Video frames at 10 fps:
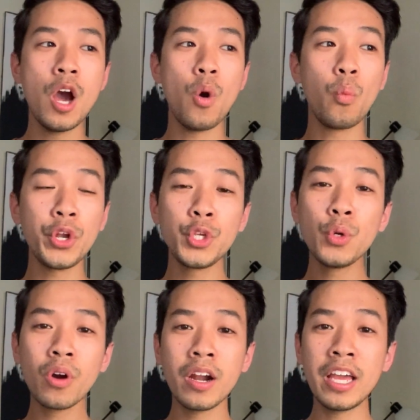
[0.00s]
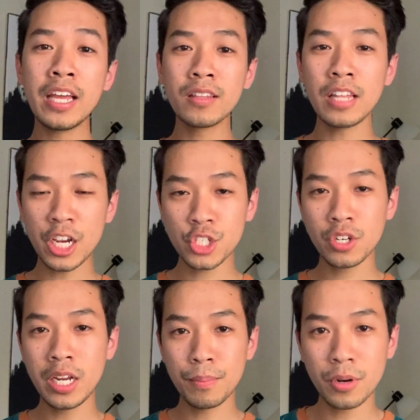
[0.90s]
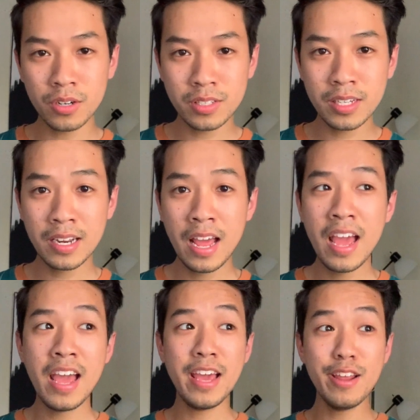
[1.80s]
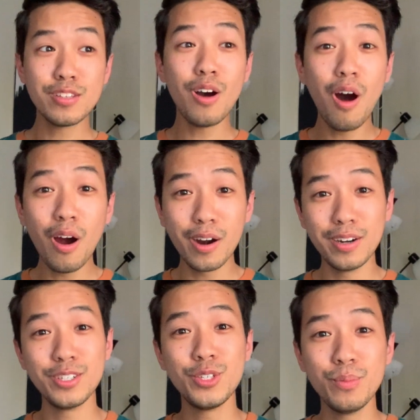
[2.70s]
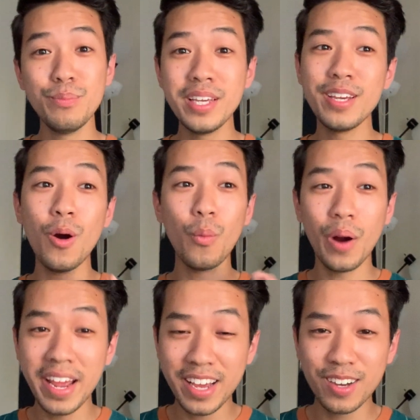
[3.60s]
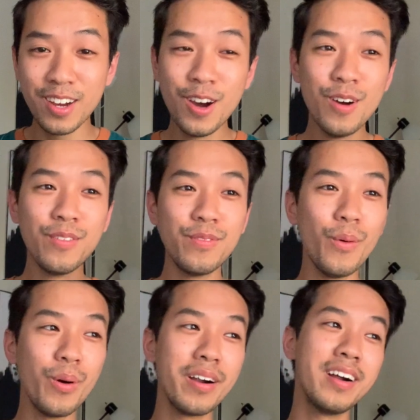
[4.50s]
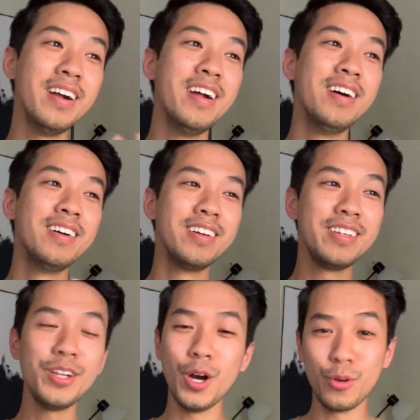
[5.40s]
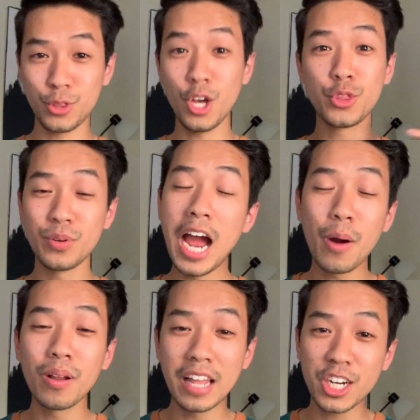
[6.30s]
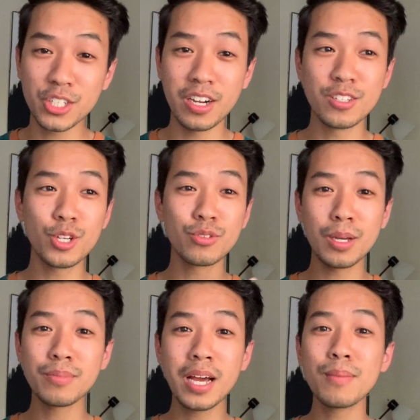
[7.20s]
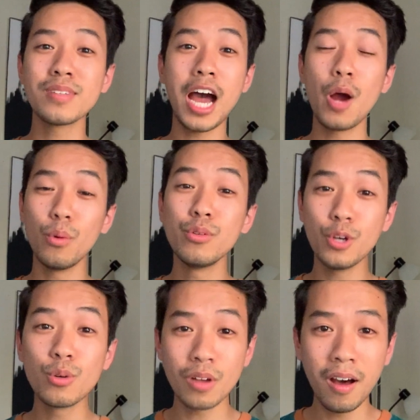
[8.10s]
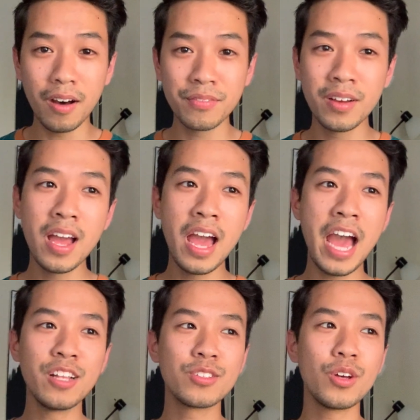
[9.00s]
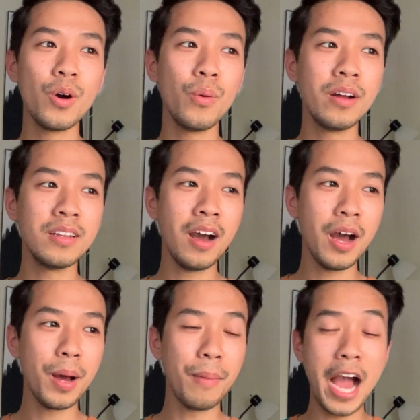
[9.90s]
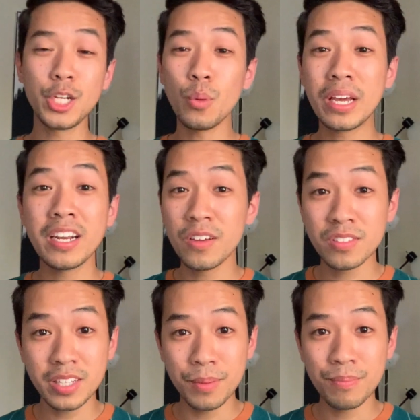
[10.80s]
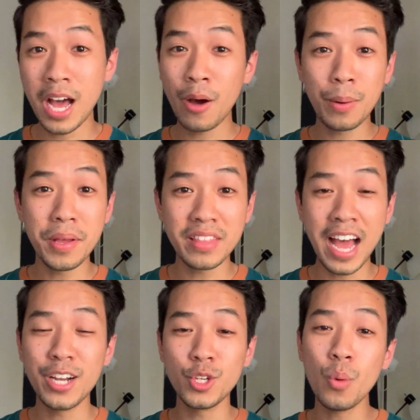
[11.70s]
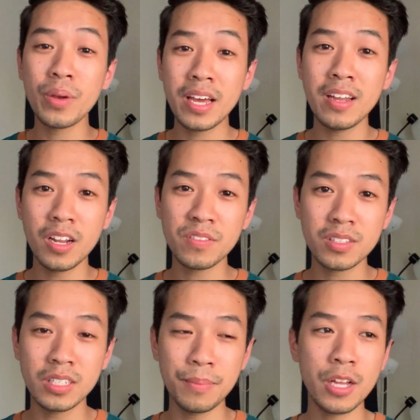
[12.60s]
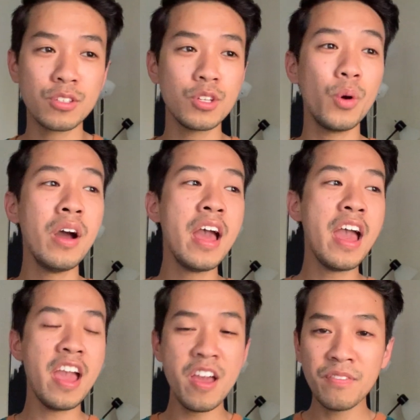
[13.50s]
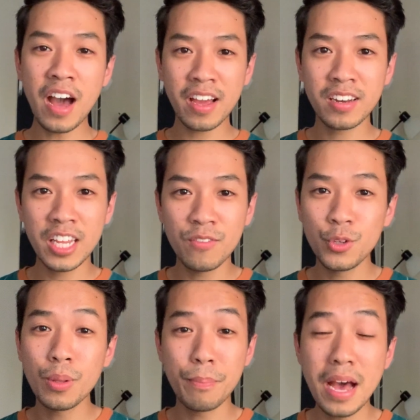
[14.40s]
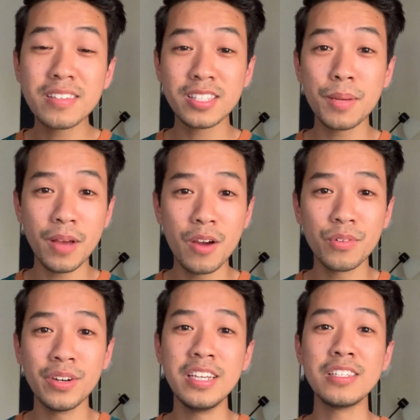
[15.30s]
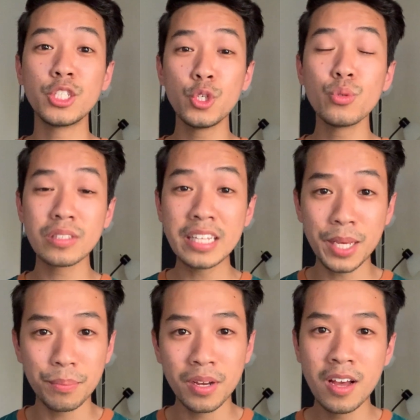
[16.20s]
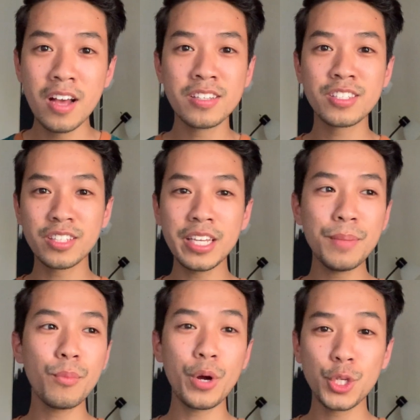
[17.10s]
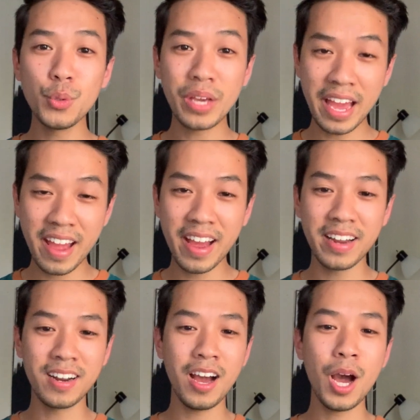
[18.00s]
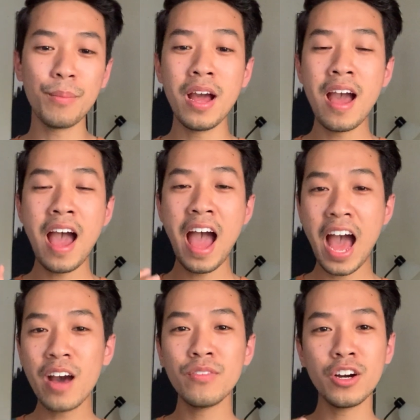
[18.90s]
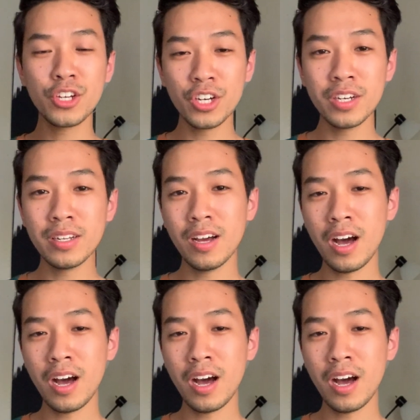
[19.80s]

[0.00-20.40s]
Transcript: when you are in lecture in person, it is hard to be awake for, you know, a 3-hour lecture, and so sometimes I will doze off, and so I don't get enough sleep. I'll admit that I don't get enough sleep. And so if I could give you the best tip ever, is to sleep when you can. Have a good